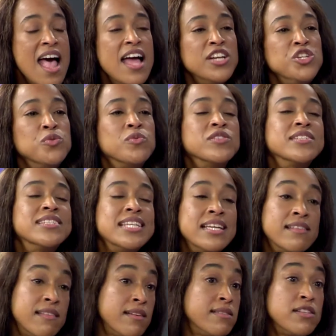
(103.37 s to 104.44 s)
And you will
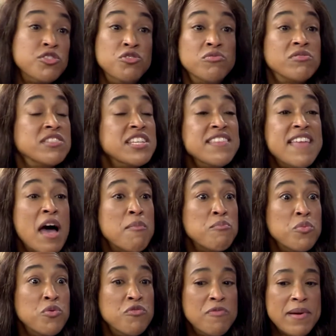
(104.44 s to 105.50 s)
see, like I said, you'll see that
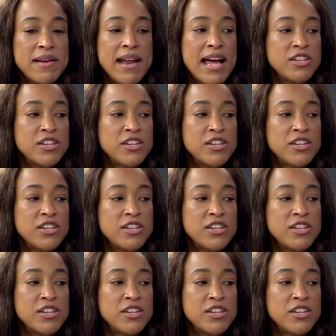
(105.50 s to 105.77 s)
movement.